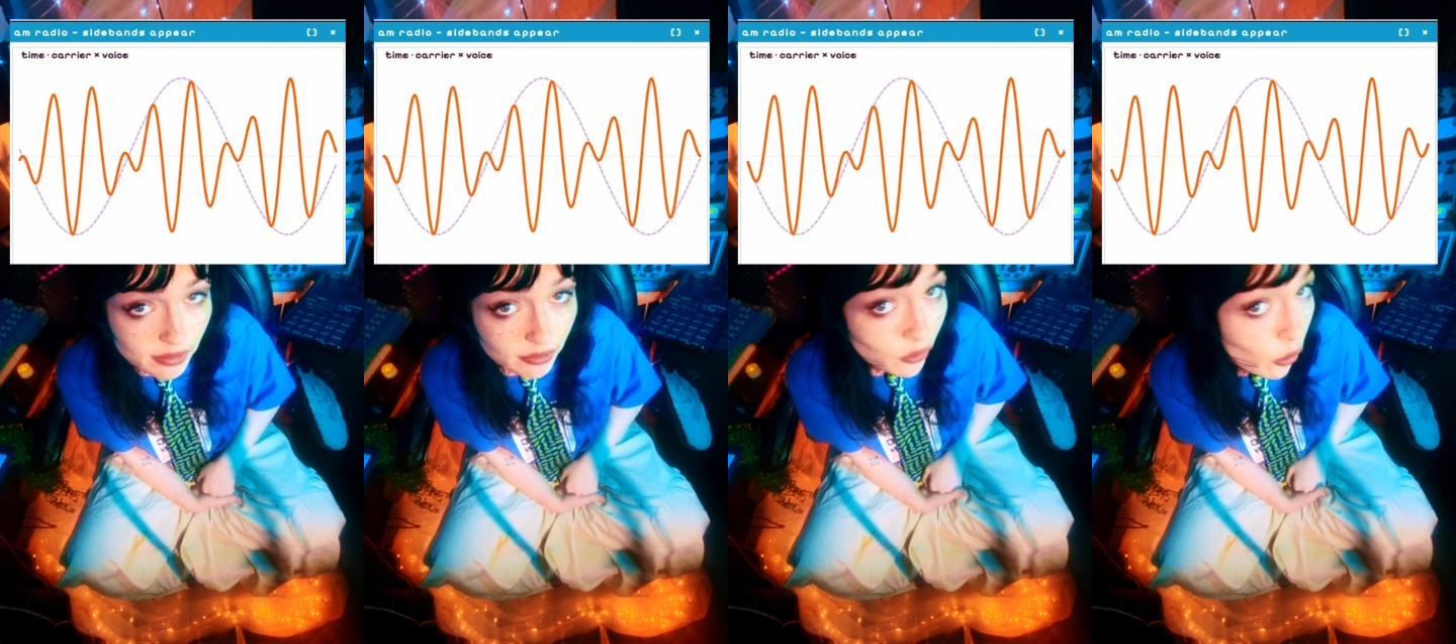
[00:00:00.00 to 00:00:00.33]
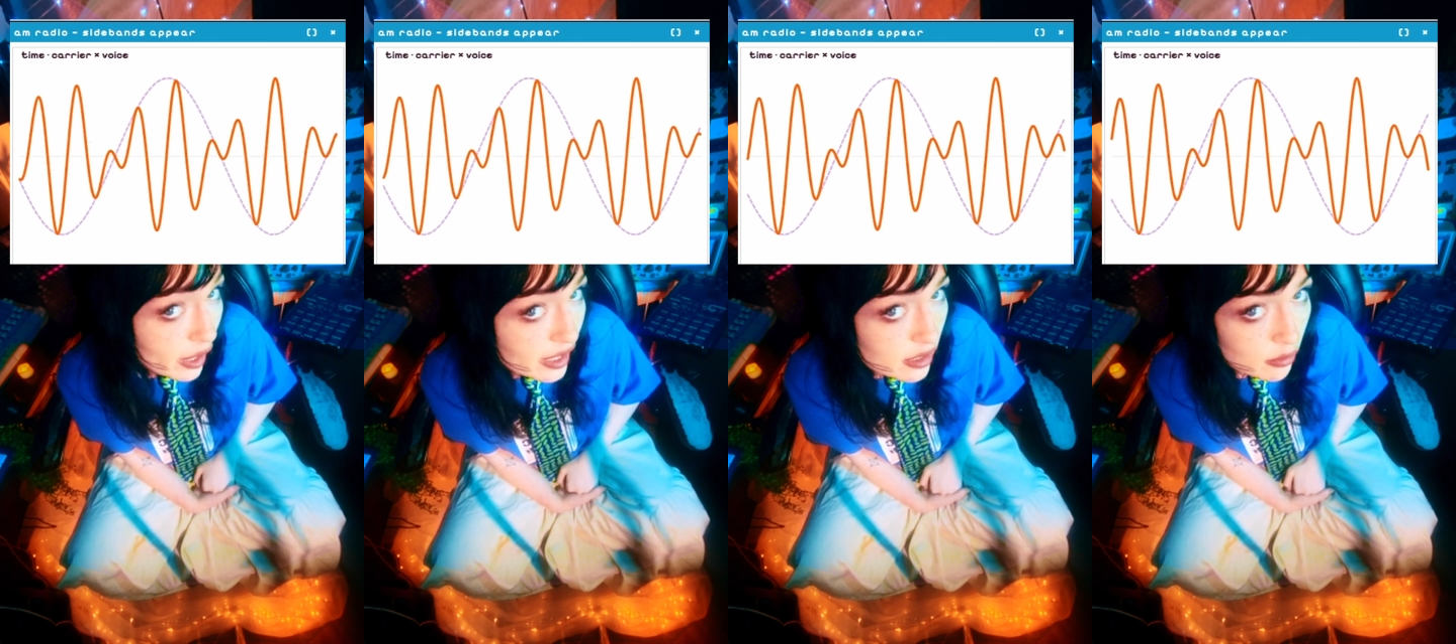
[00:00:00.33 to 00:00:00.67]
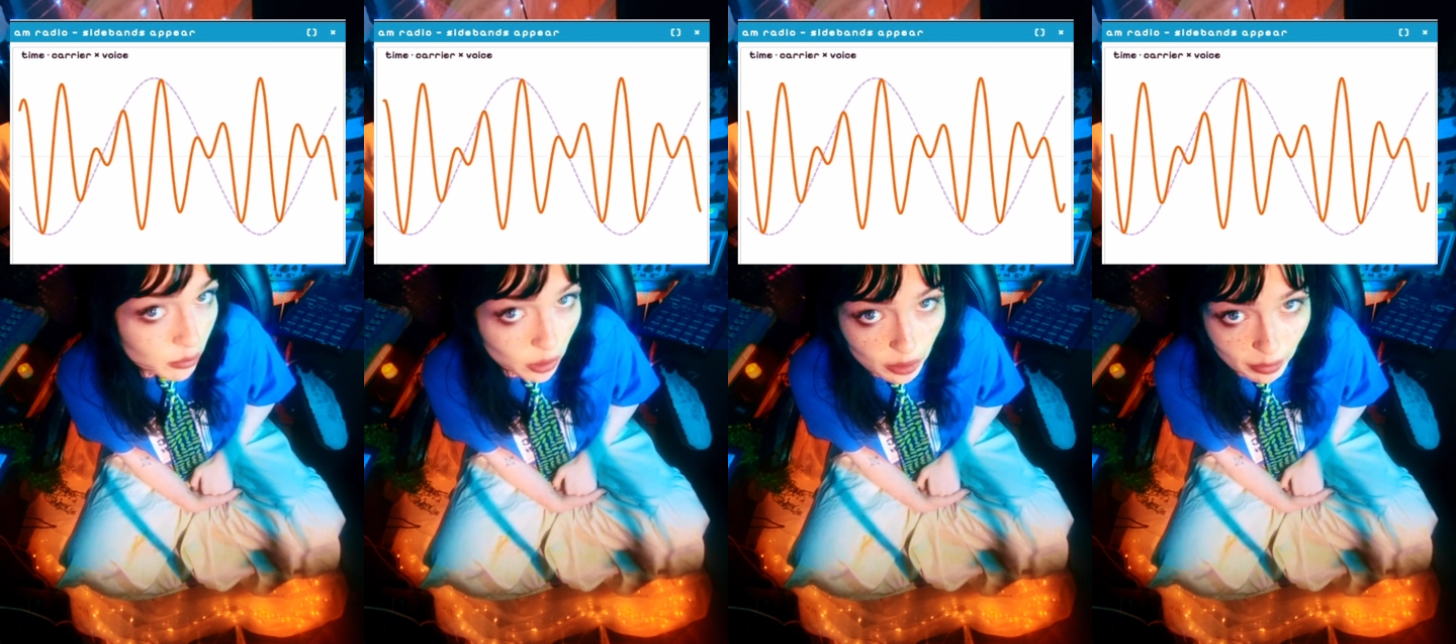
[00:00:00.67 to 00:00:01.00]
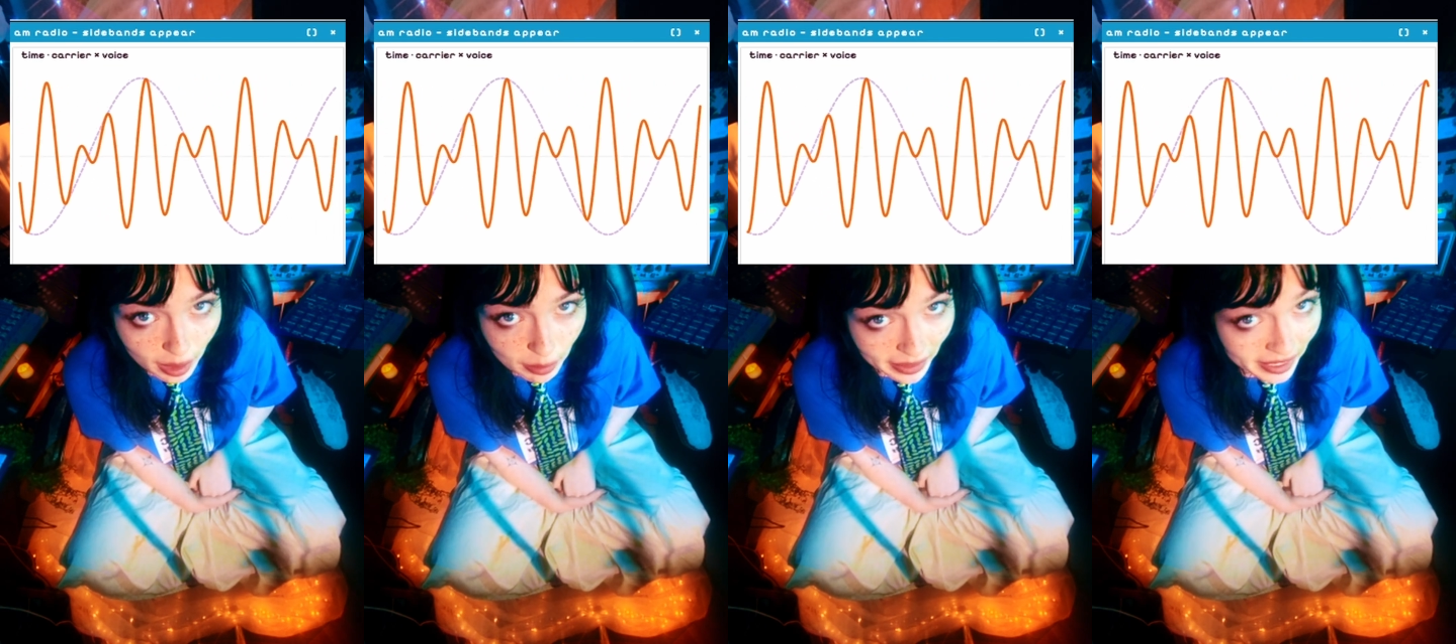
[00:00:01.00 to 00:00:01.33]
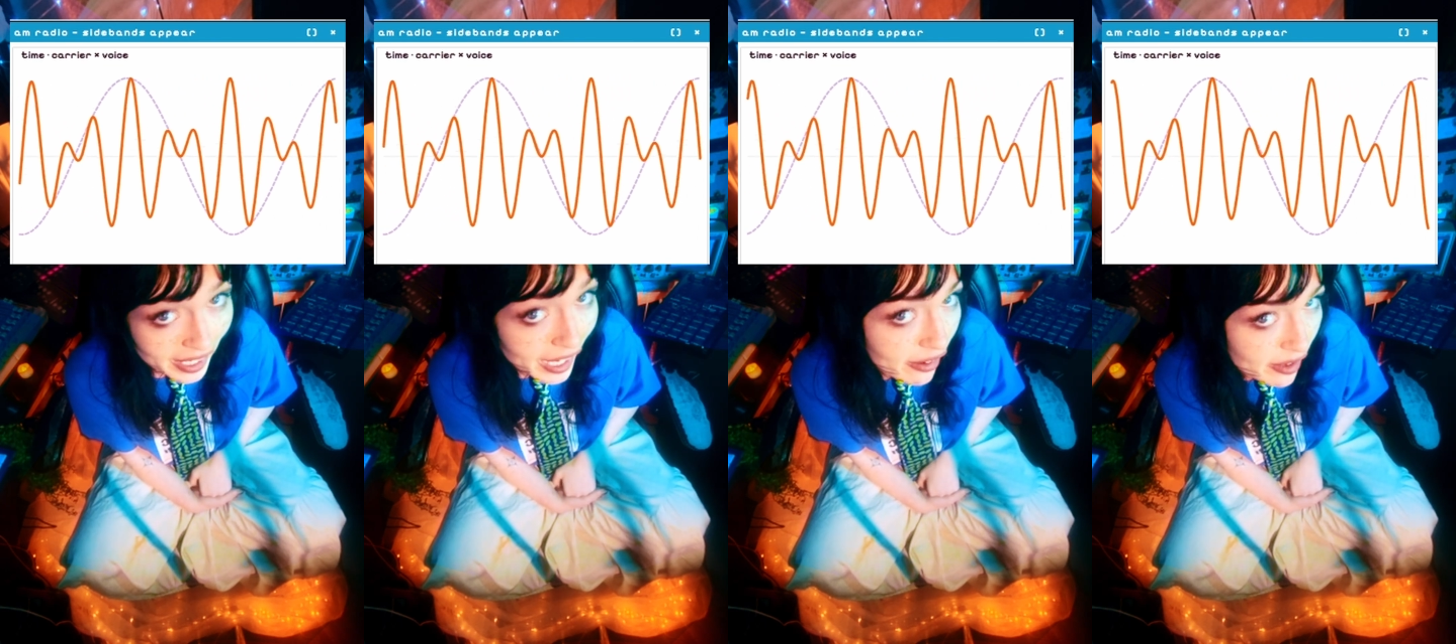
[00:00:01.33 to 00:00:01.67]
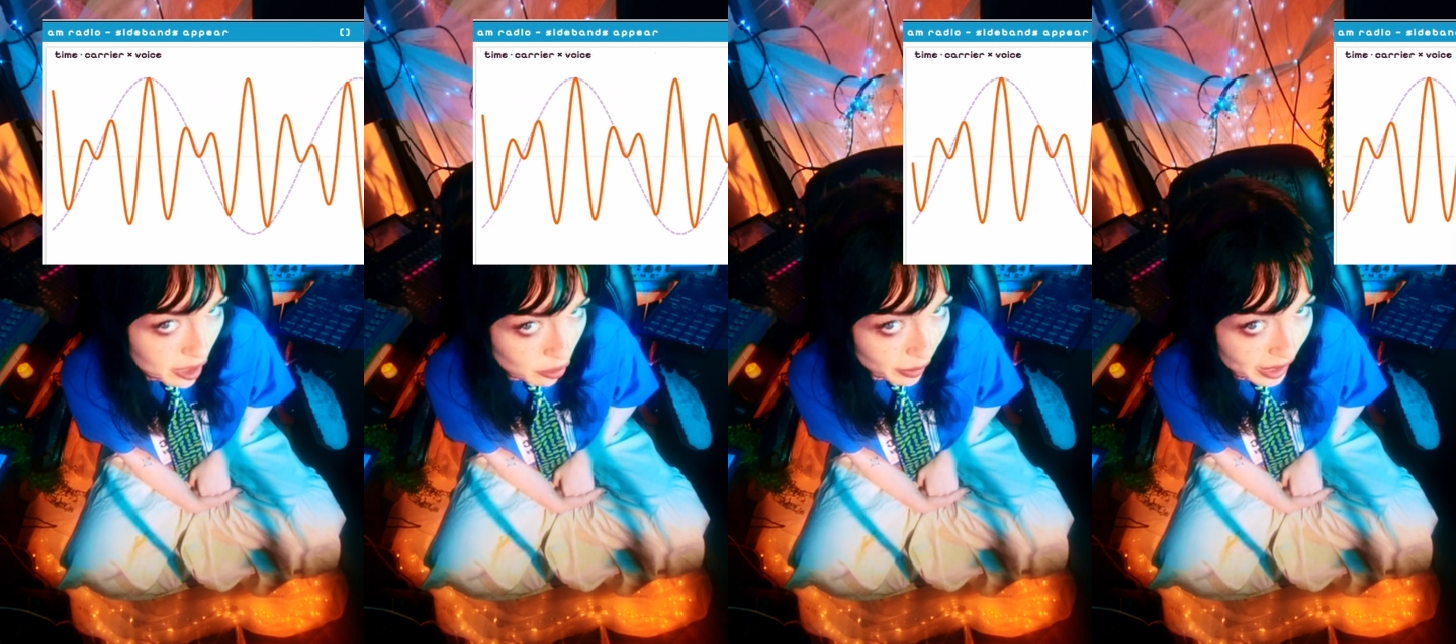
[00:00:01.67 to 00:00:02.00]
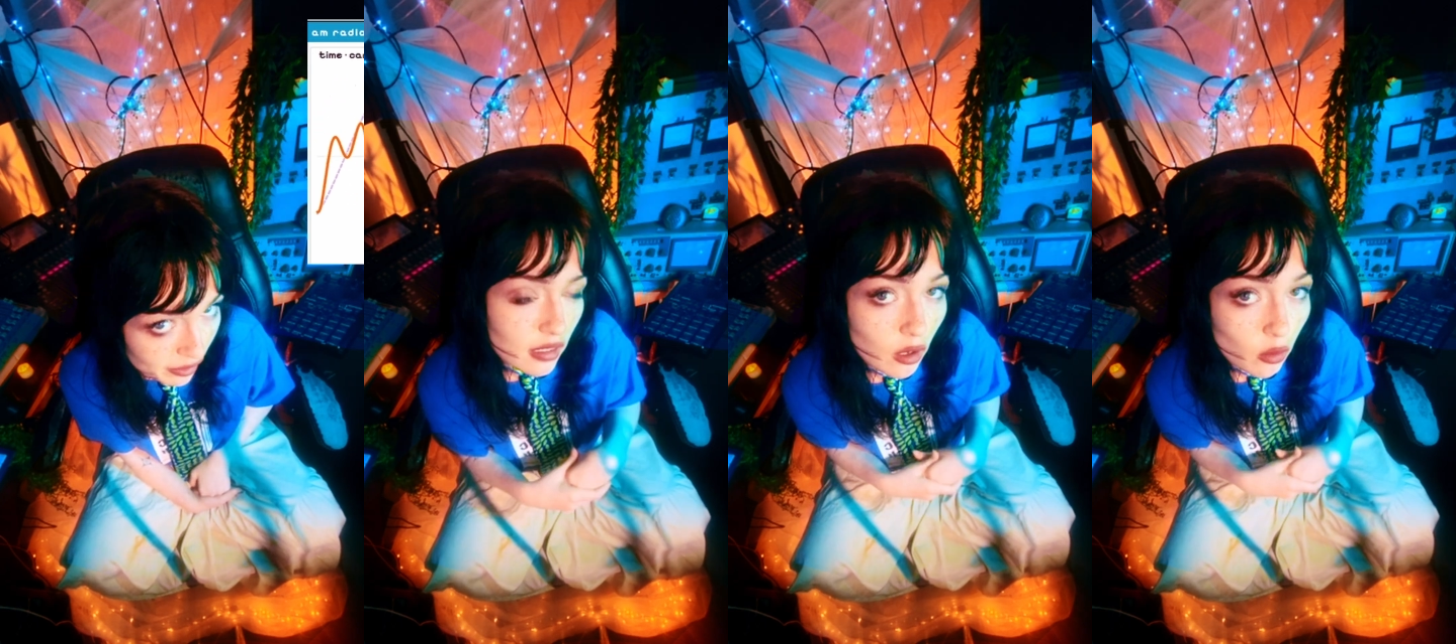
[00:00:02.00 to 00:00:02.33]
a voice multiplied by a carrier wave,